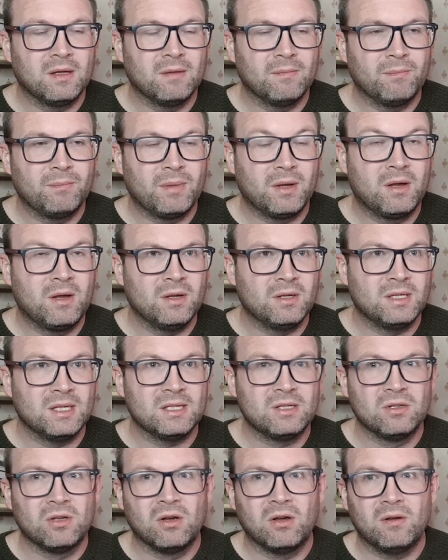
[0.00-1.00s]
because it's
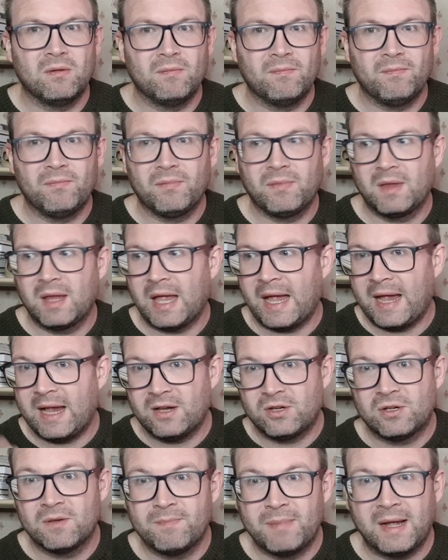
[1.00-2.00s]
not
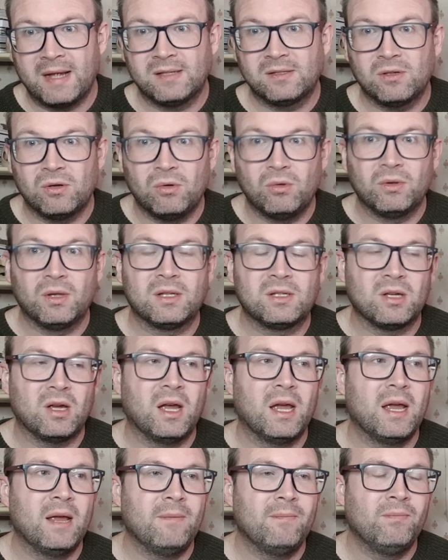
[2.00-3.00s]
action-packed all the
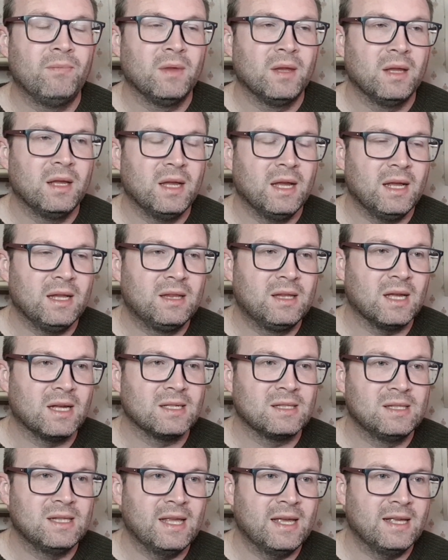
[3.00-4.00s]
time, it
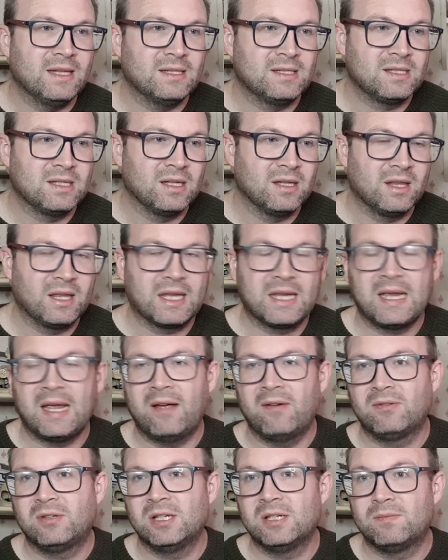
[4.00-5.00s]
does let the
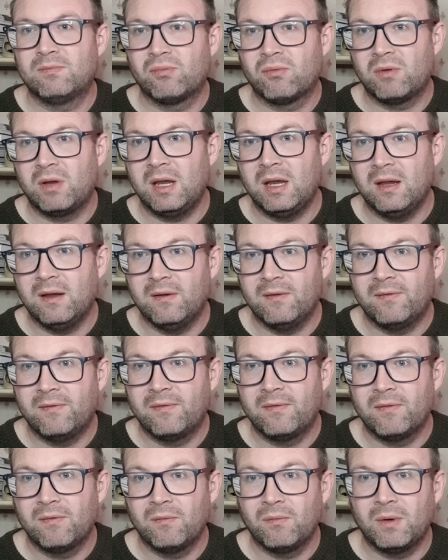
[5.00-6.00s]
characters breathe
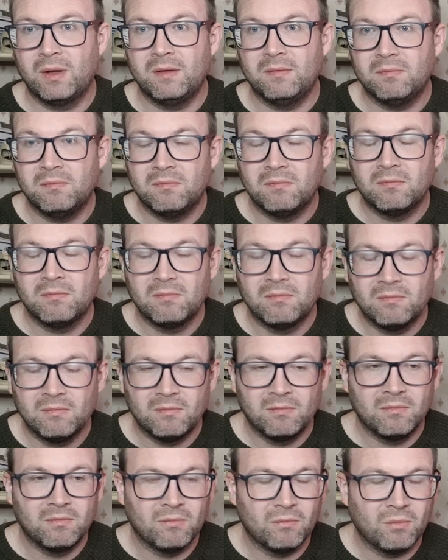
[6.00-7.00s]
when
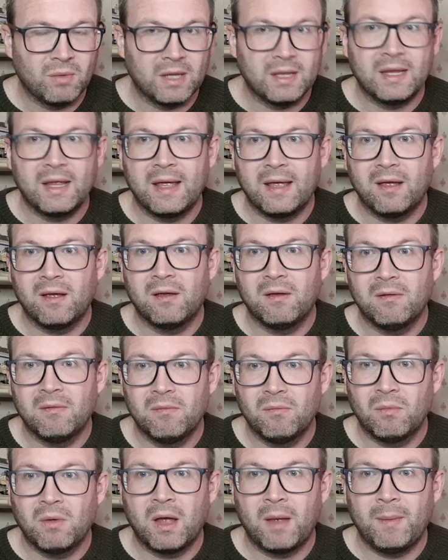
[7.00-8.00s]
they're
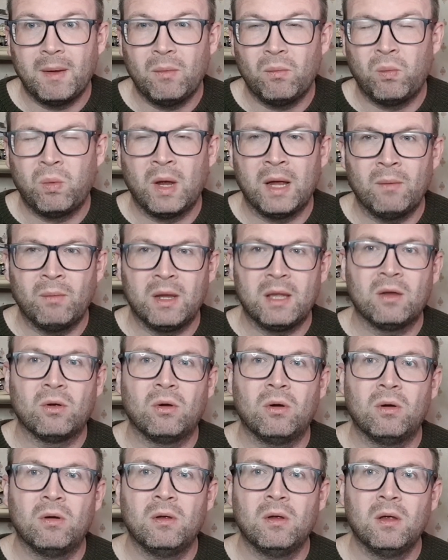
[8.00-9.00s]
I mean, when
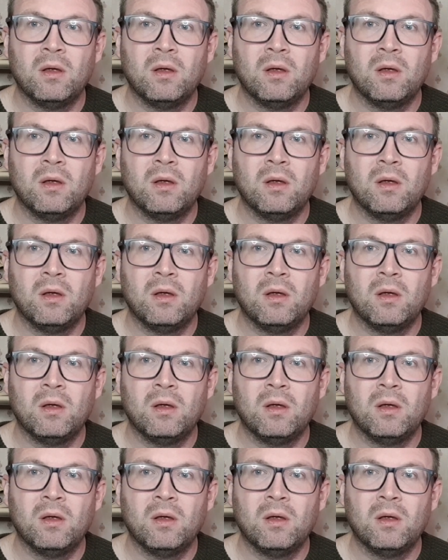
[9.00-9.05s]
you're